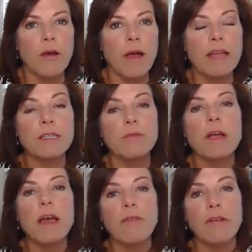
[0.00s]
as a
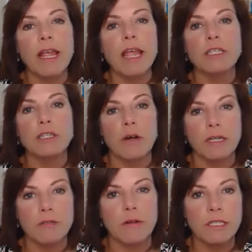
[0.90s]
recovering
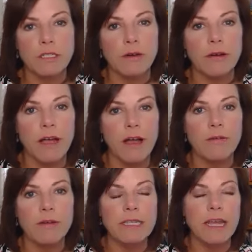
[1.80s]
HR director, I
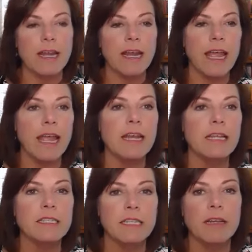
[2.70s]
always
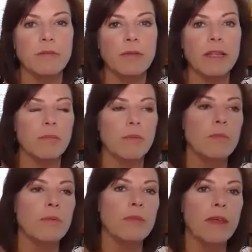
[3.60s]
hated dealing with the
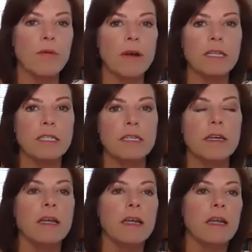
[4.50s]
people that wanted
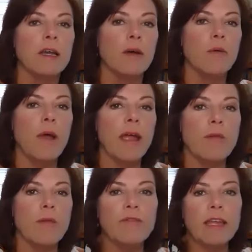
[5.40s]
to
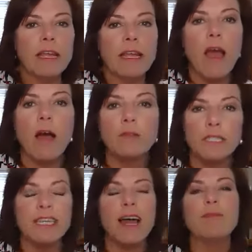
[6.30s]
wear revealing
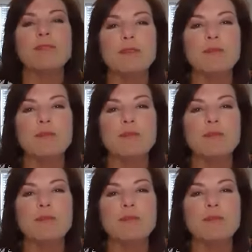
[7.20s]
halter tops to